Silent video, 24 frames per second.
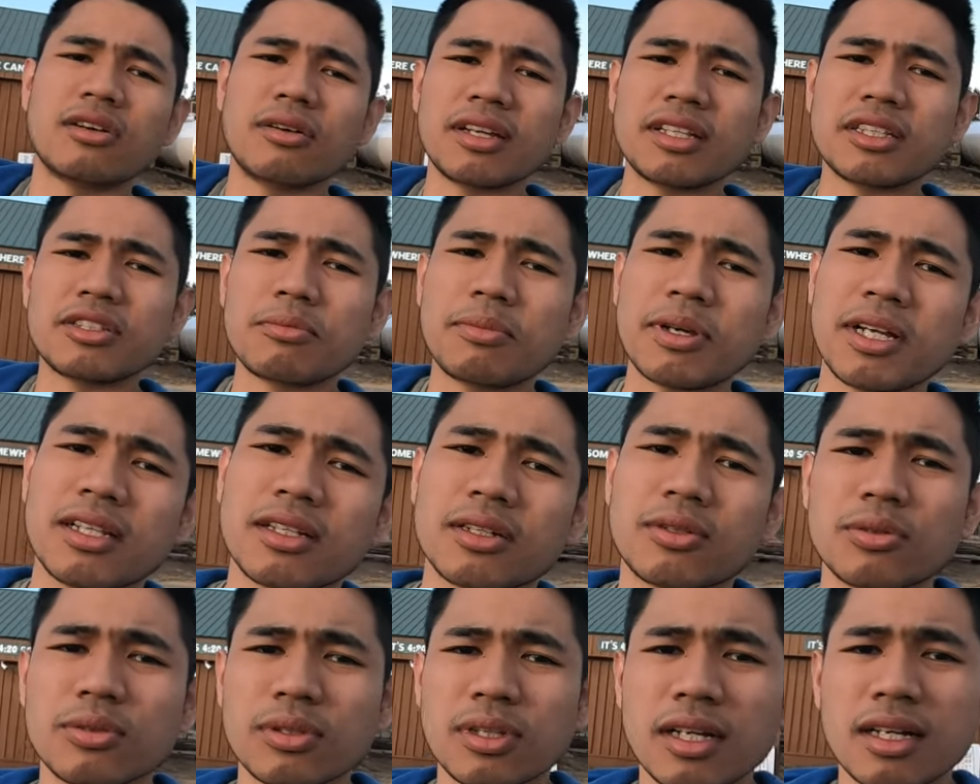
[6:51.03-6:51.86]
going to Bella
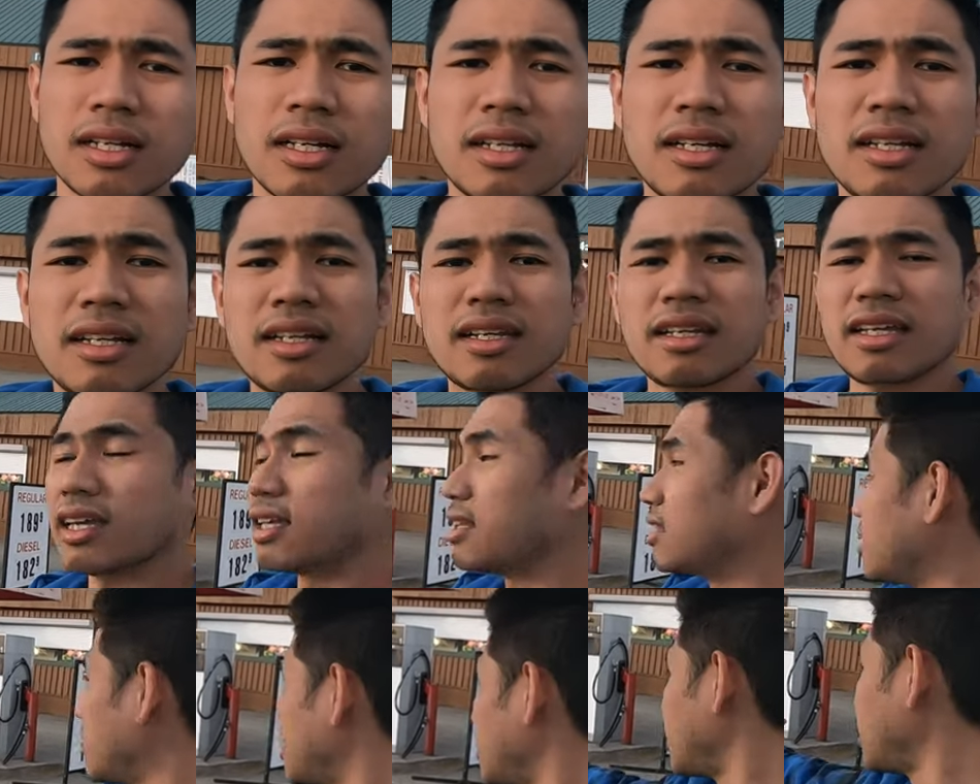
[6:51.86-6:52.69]
Coola.
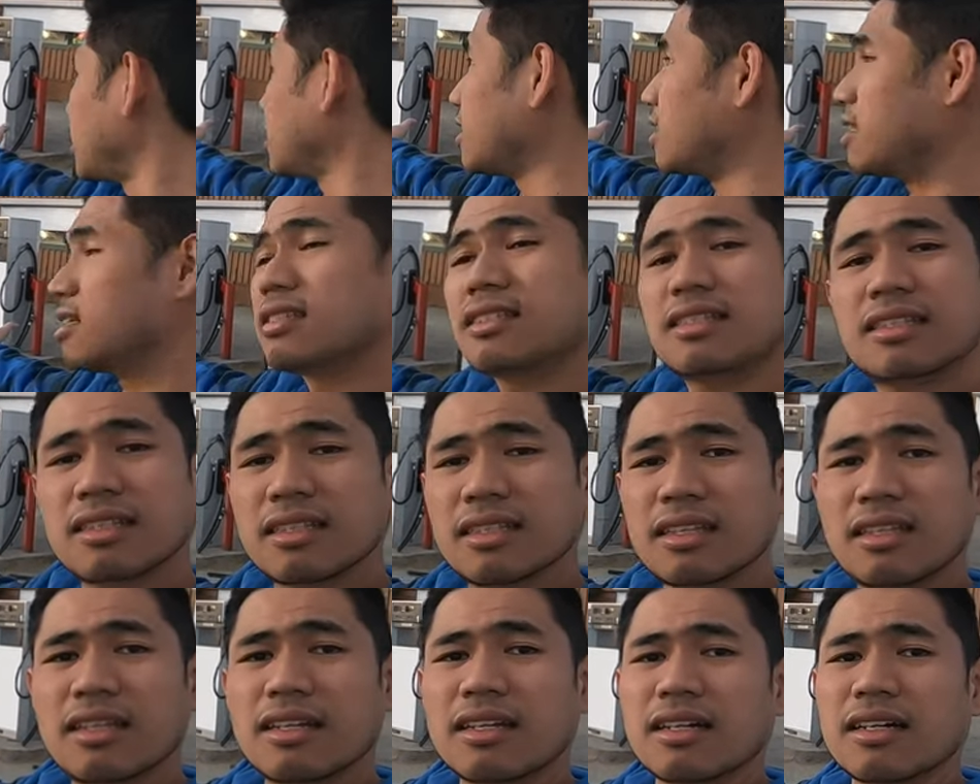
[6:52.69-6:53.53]
And this is
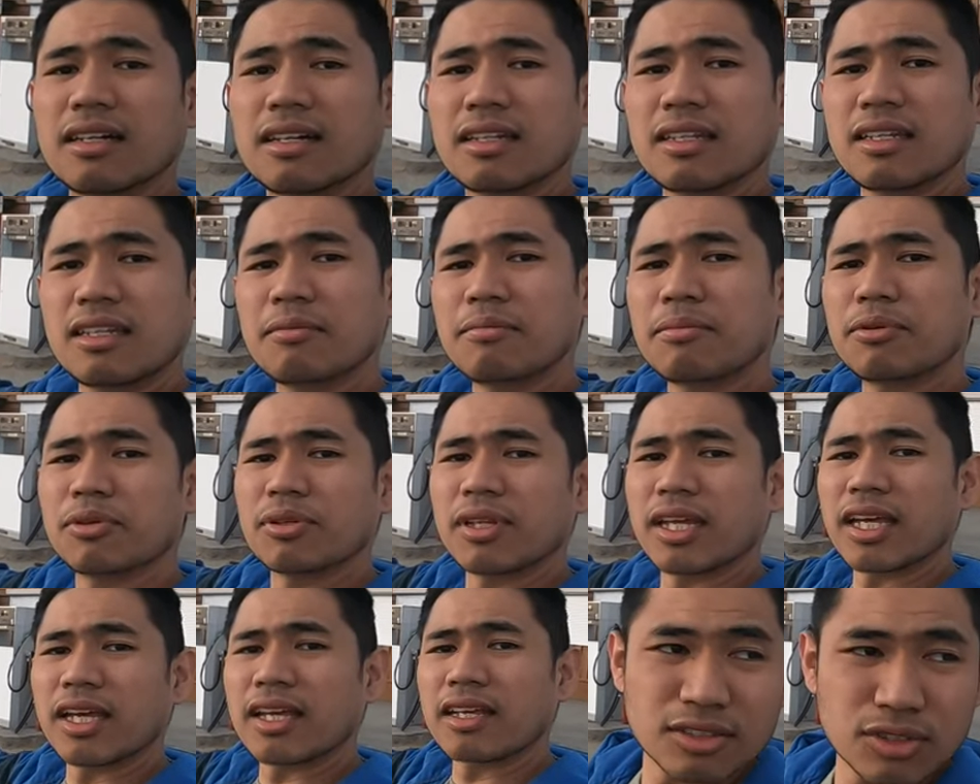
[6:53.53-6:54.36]
the Nimpo
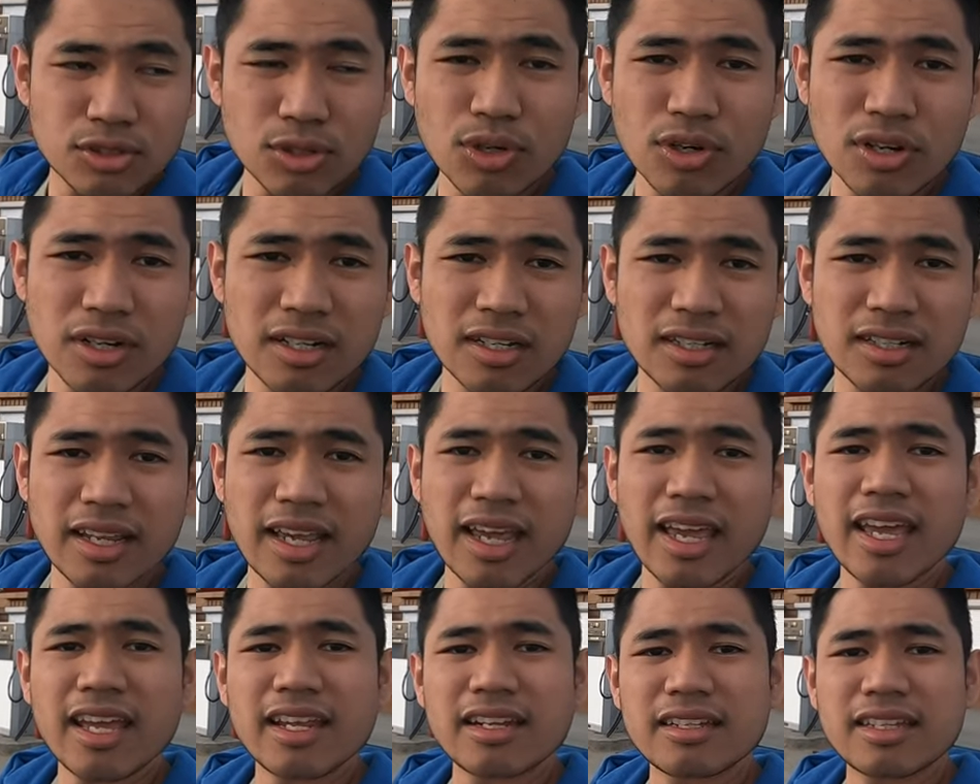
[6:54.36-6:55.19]
Lake store
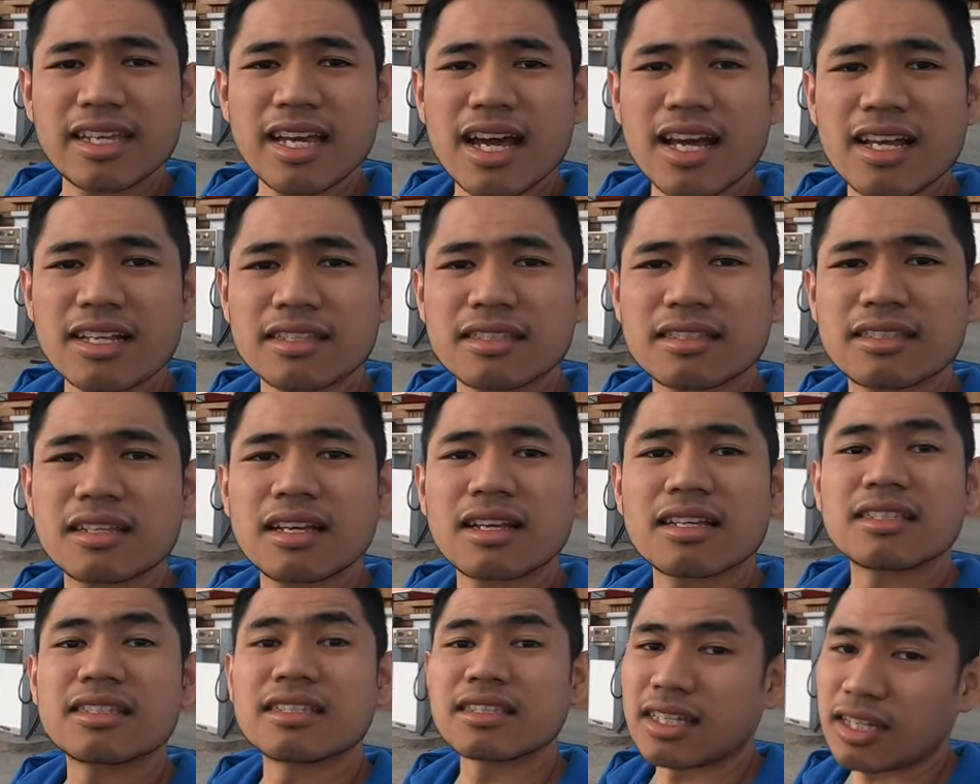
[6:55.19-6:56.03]
and gas
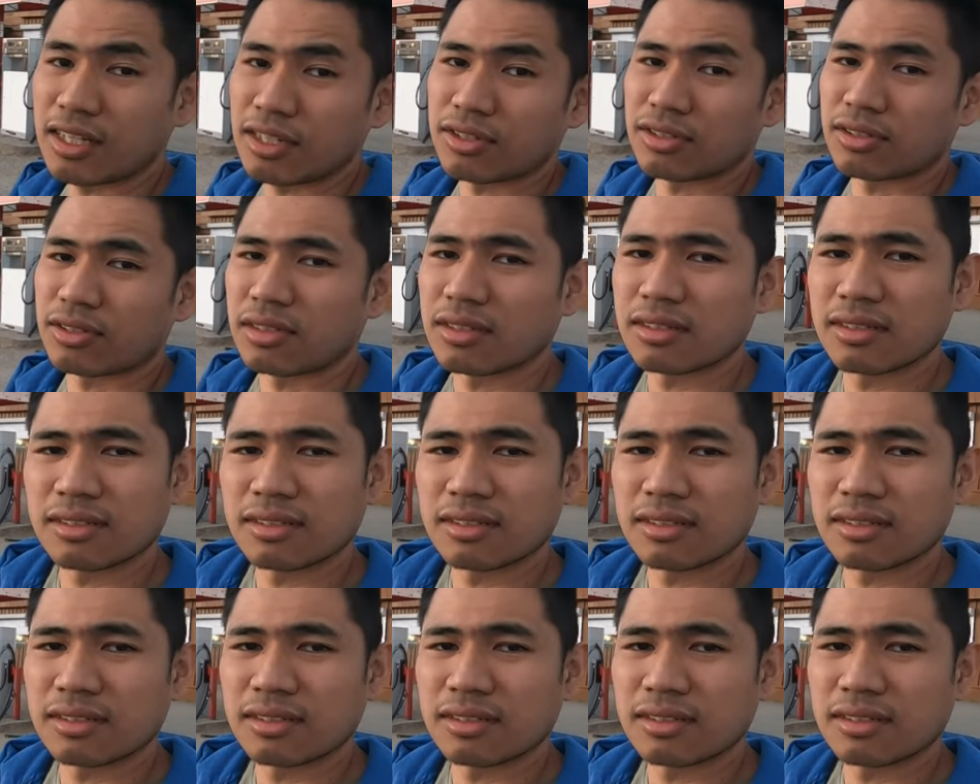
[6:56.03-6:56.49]
station.